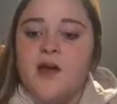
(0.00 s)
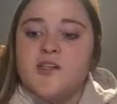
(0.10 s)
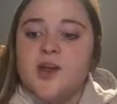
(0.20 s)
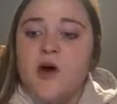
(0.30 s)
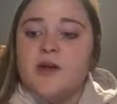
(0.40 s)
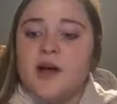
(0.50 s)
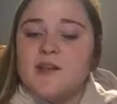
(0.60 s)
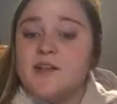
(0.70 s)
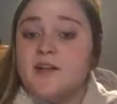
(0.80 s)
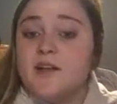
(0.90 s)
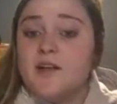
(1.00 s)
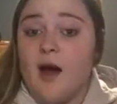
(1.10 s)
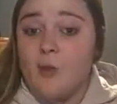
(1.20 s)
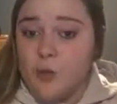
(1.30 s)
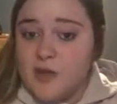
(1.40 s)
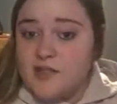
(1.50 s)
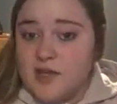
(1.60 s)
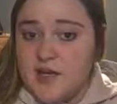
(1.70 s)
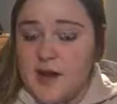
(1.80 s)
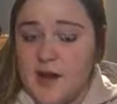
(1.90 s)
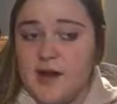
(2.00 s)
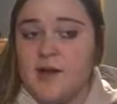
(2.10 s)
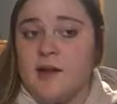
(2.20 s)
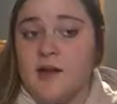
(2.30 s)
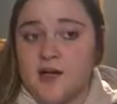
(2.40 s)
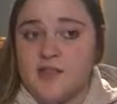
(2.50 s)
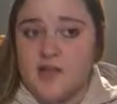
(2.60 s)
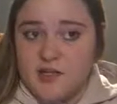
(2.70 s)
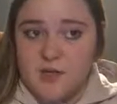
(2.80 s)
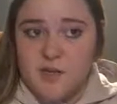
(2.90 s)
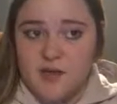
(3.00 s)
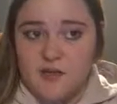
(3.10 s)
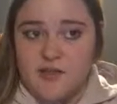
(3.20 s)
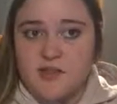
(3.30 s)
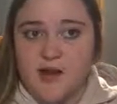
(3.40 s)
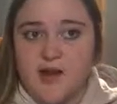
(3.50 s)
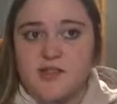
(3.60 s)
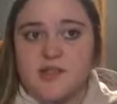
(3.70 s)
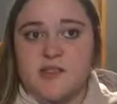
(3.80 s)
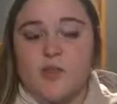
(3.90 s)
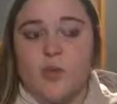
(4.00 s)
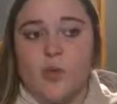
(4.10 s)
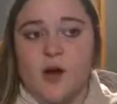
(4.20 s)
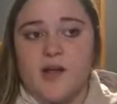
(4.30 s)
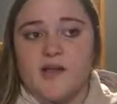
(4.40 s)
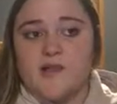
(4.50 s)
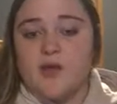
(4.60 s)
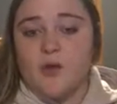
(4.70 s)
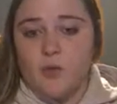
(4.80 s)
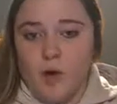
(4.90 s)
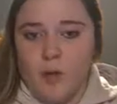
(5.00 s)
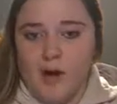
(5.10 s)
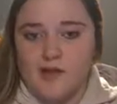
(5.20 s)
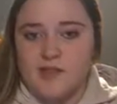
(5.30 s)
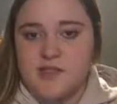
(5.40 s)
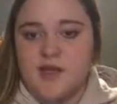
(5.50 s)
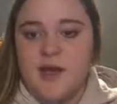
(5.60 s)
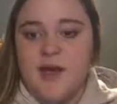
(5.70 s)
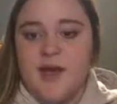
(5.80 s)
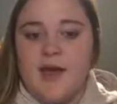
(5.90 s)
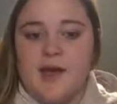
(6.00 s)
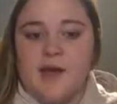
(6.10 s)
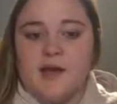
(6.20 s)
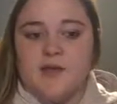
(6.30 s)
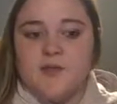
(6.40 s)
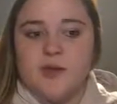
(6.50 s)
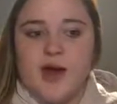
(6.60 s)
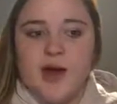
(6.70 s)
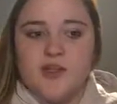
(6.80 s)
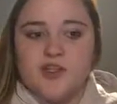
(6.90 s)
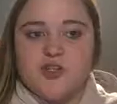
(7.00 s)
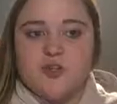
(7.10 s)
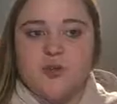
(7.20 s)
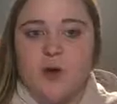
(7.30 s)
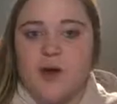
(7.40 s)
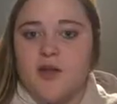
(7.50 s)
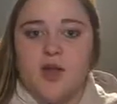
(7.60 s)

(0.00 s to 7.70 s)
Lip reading: So an activity that we did in our science methods classes was the robots, and we had to,